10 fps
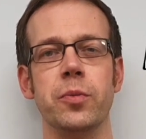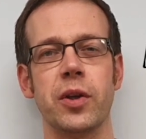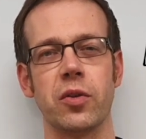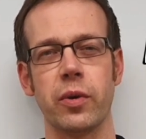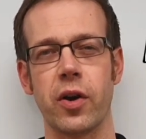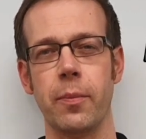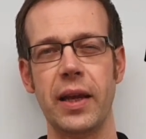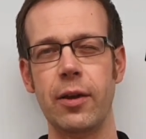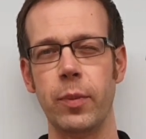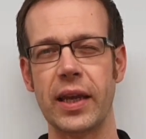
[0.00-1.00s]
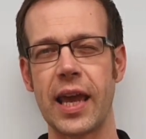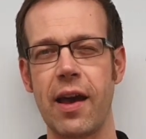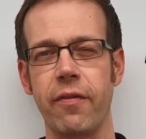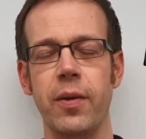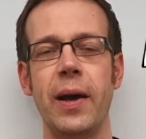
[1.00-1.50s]
because we've got to be a little bit
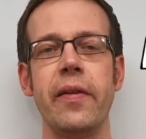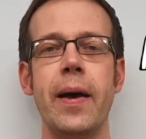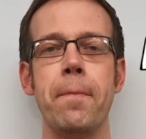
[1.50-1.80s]
careful about that